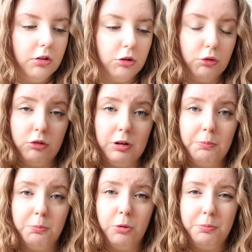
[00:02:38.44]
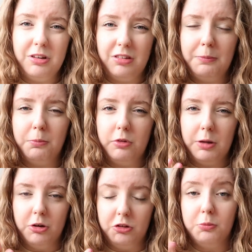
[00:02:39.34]
So
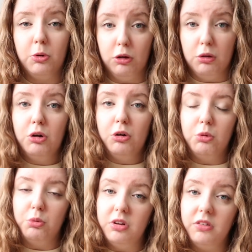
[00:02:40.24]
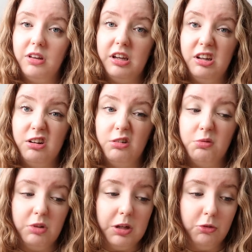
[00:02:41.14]
the Apostle Paul wrote this in
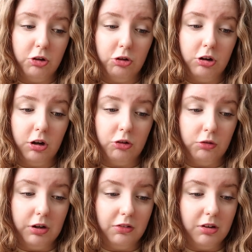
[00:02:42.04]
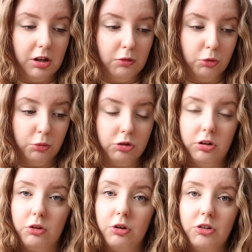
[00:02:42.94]
when he was under house arrest and wrote
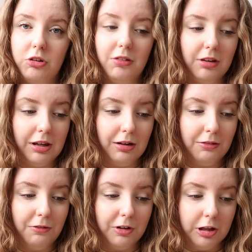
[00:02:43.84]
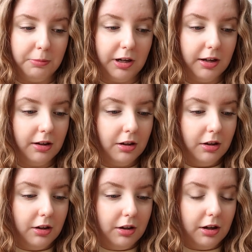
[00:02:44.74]
to the Christians in Philippi.
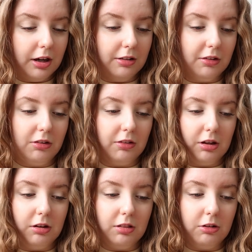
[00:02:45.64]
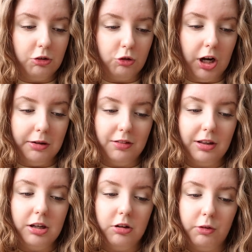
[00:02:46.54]
And this is described at
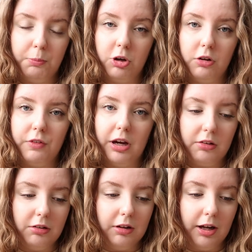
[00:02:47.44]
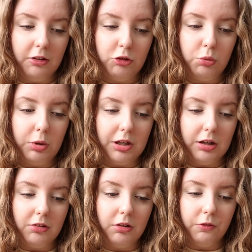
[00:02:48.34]
the end of the book of Acts in Acts
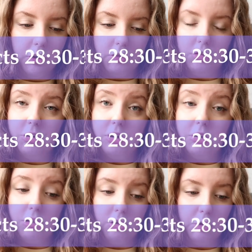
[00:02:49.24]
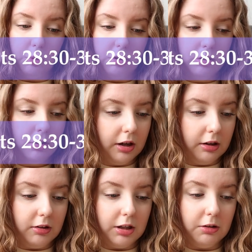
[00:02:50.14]
28 verses 30 to 31.
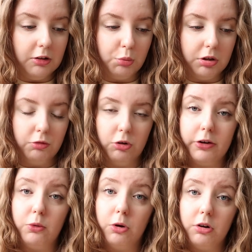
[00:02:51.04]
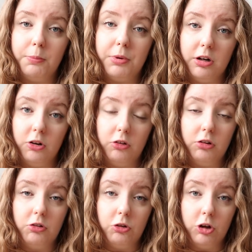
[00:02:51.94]
And he is waiting for a court
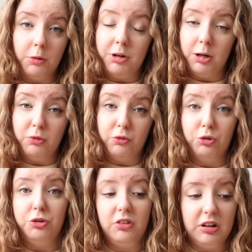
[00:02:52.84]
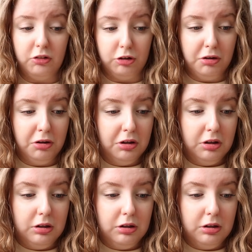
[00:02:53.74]
appearance to appear before Caesar